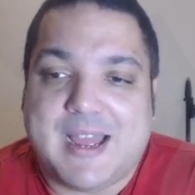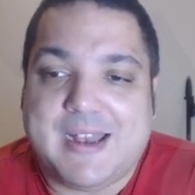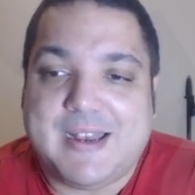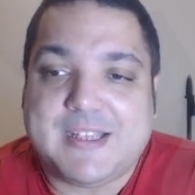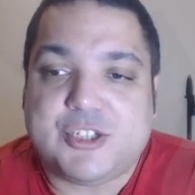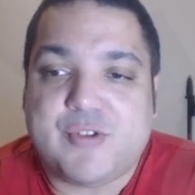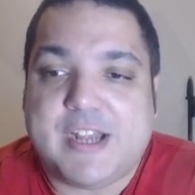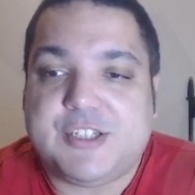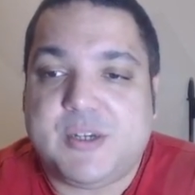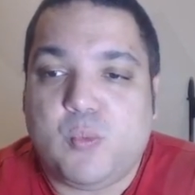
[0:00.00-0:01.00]
And this
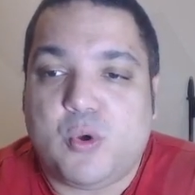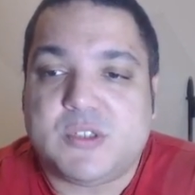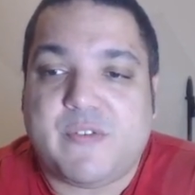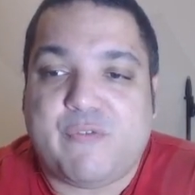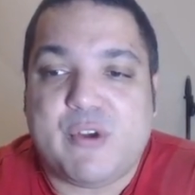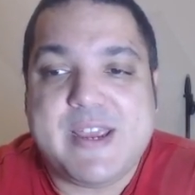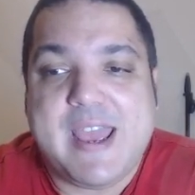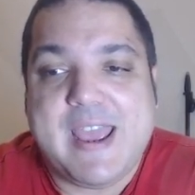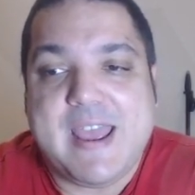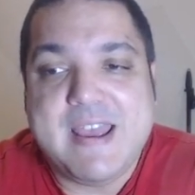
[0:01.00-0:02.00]
strategy was free
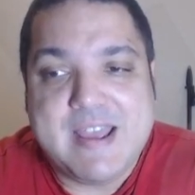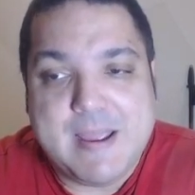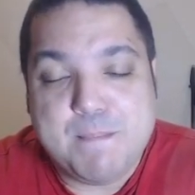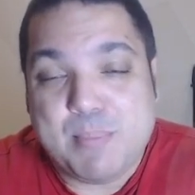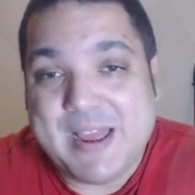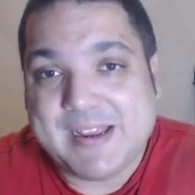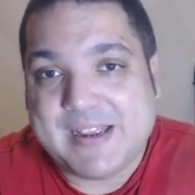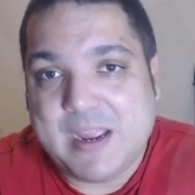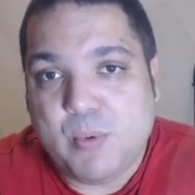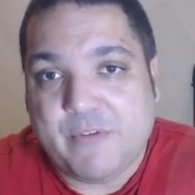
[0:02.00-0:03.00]
hit in blank
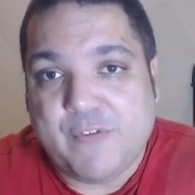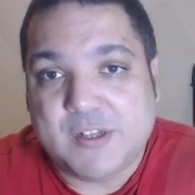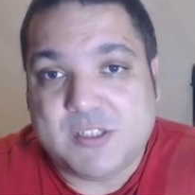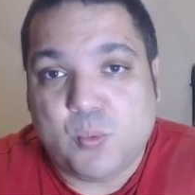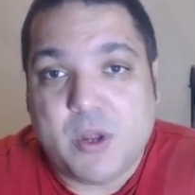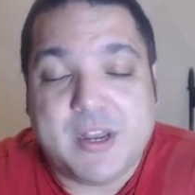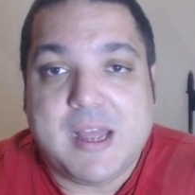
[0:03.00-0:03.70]
game week 31,